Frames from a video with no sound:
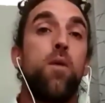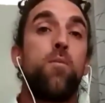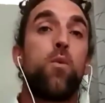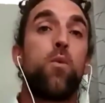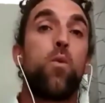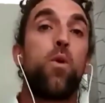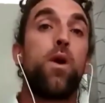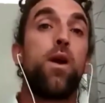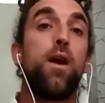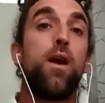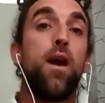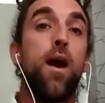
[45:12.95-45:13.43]

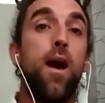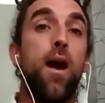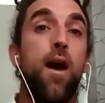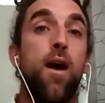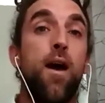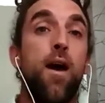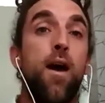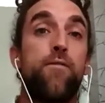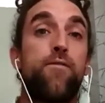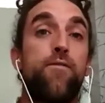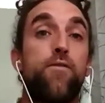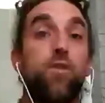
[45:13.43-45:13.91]
We
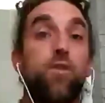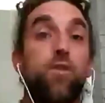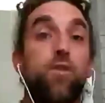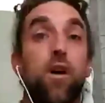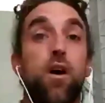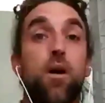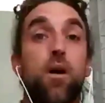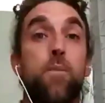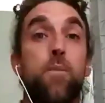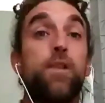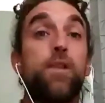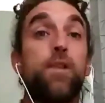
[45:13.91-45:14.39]
have
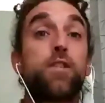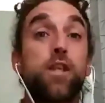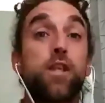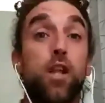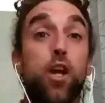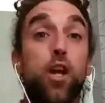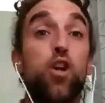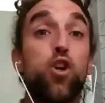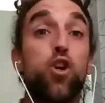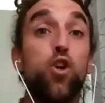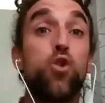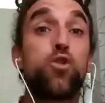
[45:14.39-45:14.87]

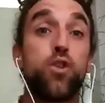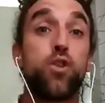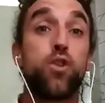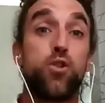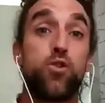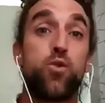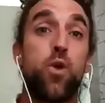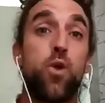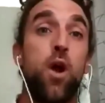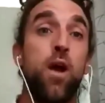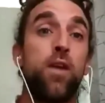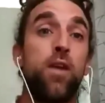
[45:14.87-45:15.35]
basically
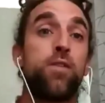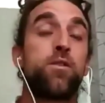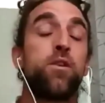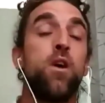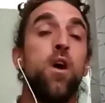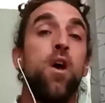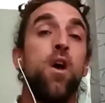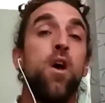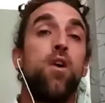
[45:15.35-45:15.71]
usage rights.